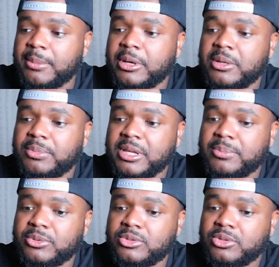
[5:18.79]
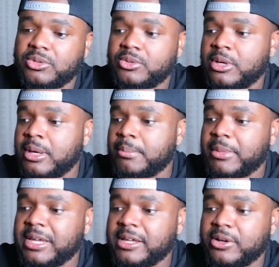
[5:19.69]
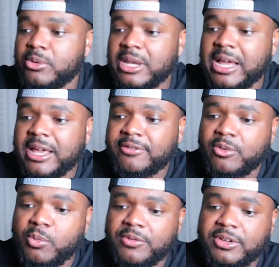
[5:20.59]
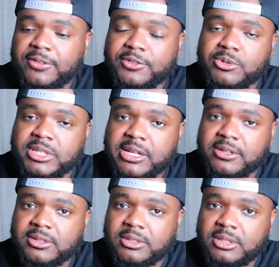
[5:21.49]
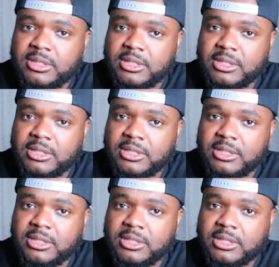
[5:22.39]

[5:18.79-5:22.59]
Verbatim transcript: I'm going to be able to make it go live within a few seconds.